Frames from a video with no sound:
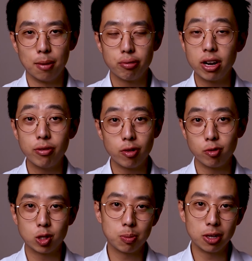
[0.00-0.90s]
pre-written
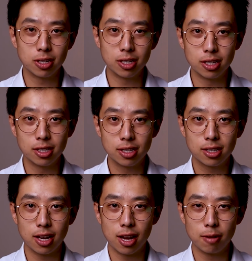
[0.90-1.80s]

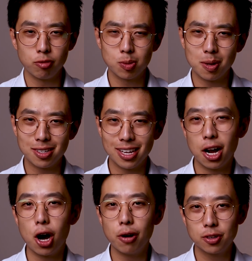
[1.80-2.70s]
responses and responses
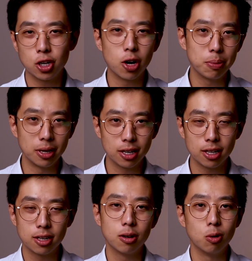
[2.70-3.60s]
that are off topic
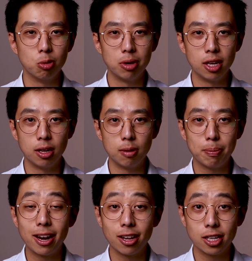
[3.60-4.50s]
will be
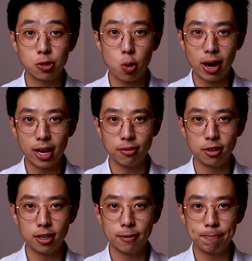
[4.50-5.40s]
penalized quite
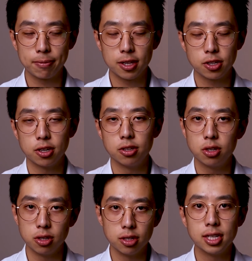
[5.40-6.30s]
heavily. So
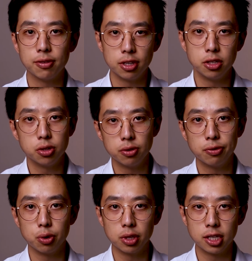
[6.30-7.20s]
students definitely do
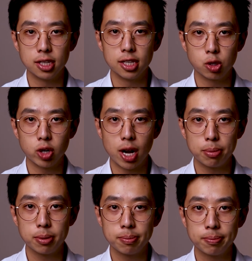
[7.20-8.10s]
fall into this
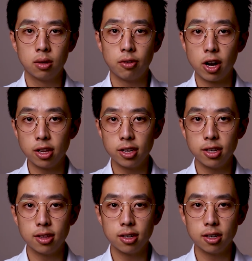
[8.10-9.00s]
trap.
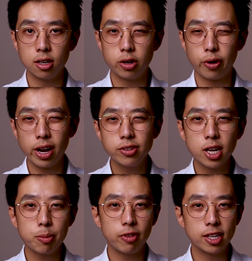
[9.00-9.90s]
Finally, the creative
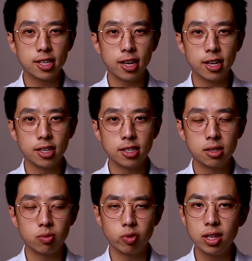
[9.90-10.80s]
type of essay
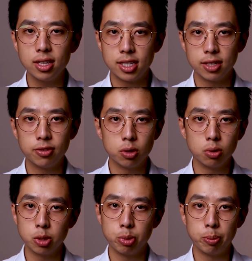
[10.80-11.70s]
is really
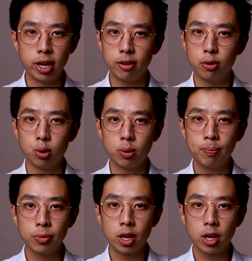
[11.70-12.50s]
difficult to prepare for.